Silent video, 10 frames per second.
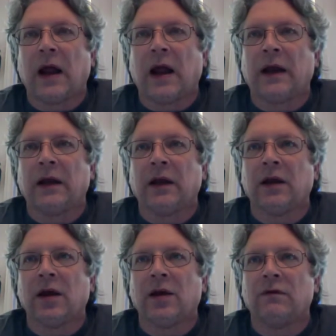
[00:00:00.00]

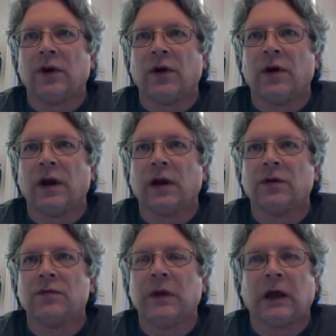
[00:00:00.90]
idea of yearning
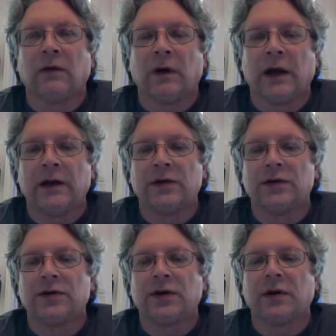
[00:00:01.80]
to be in
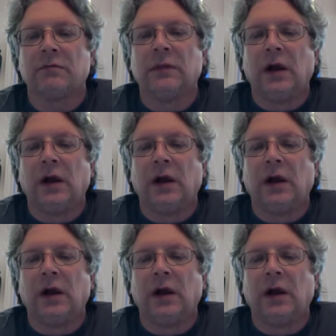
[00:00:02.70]
relationship.